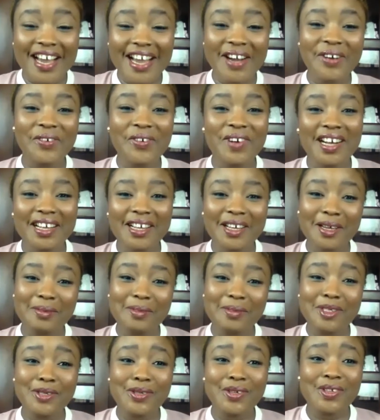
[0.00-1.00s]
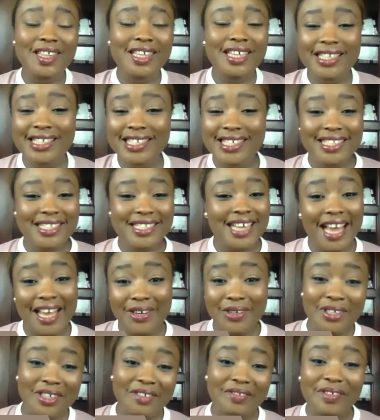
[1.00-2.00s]
Welcome to this, I
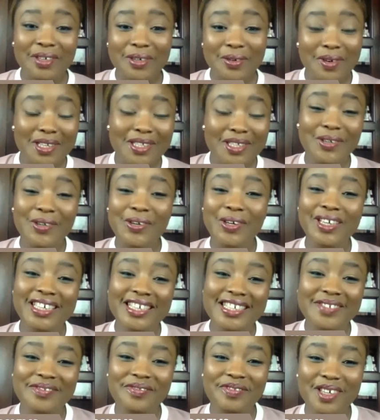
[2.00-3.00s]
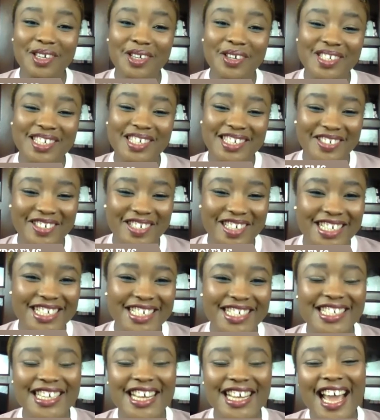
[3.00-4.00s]
don't even know what to call it, video
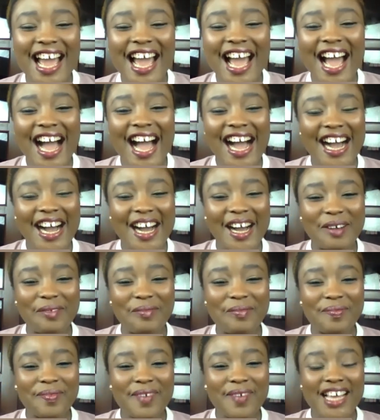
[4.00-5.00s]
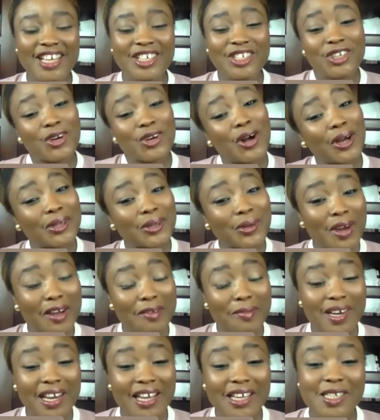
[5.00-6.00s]
series. As you all know,
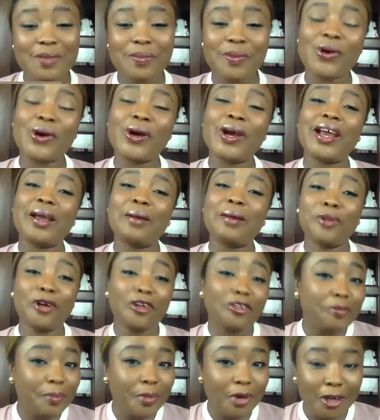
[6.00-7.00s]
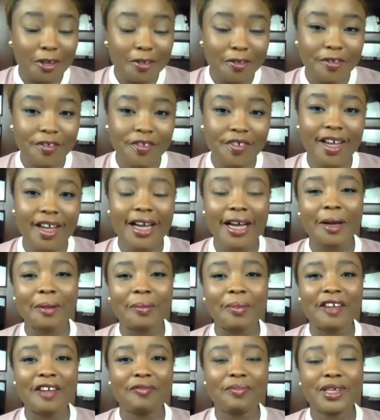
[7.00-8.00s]
I've been exploring Puff Puff.
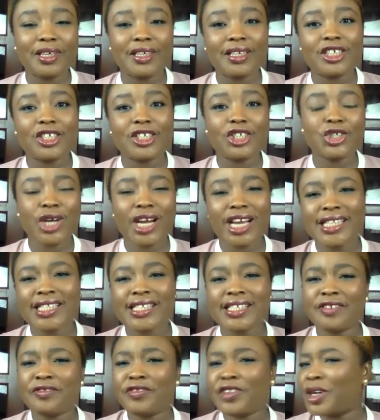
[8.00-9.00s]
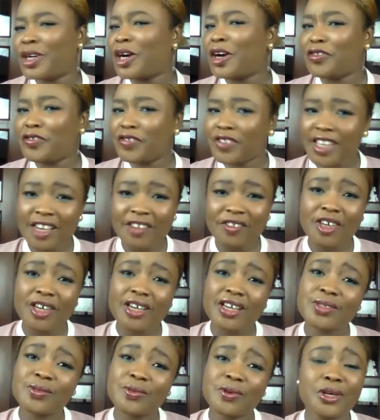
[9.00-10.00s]
I've been trying to figure out
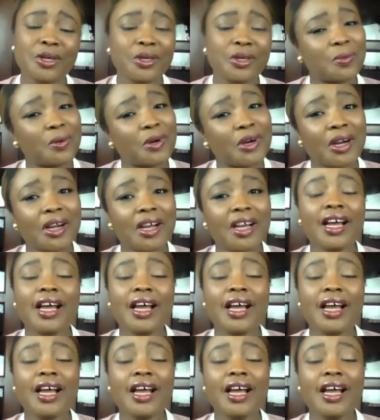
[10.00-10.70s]
flavors, what could work,